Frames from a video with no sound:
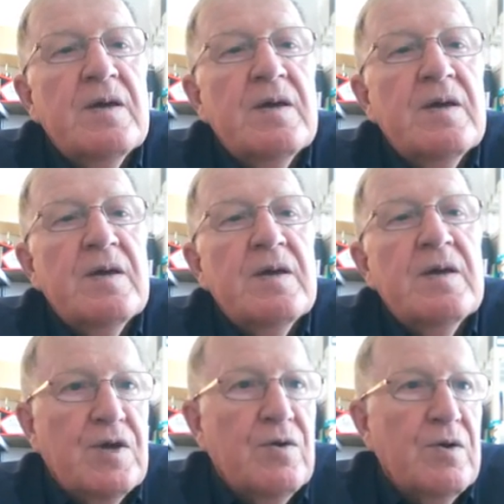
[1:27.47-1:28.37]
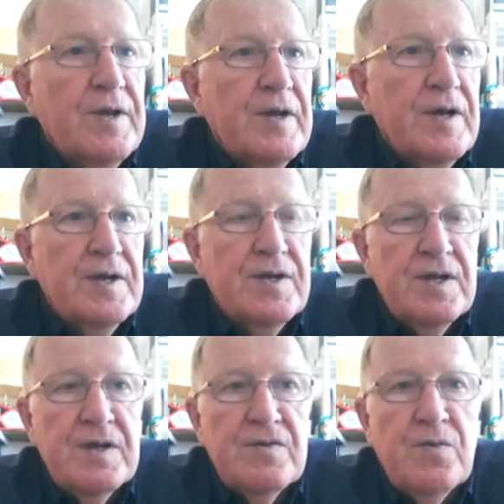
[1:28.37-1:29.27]
this was in the early
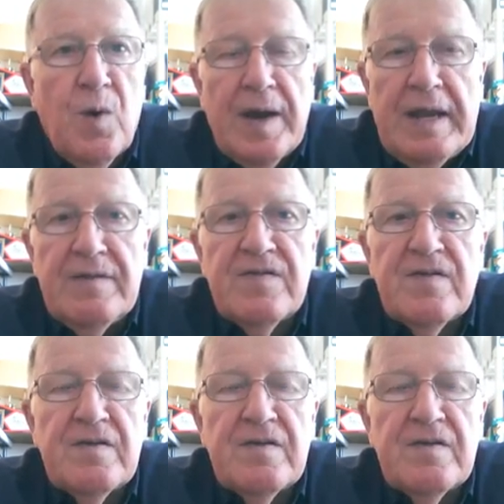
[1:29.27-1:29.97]
1920s,